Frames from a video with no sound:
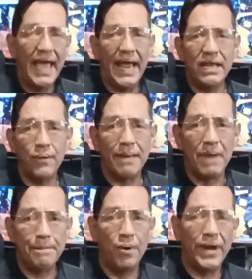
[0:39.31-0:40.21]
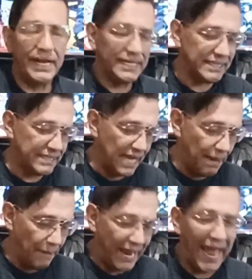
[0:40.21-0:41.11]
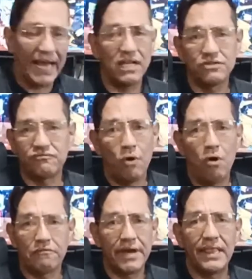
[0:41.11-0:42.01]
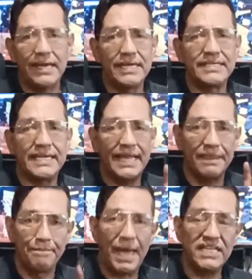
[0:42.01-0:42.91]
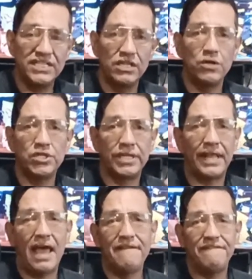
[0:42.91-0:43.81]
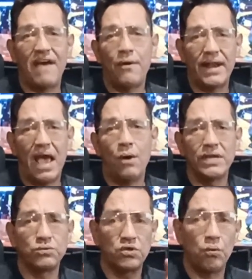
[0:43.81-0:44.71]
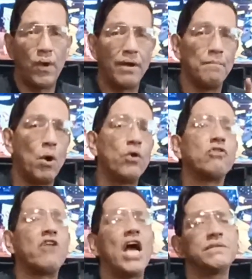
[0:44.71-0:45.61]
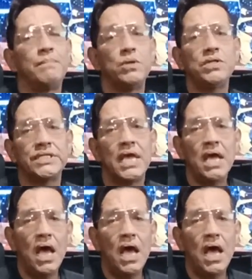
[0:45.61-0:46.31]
Anyway, my point is that my ankles roll really easy, and the best solution that I found now is to wear motocross boots.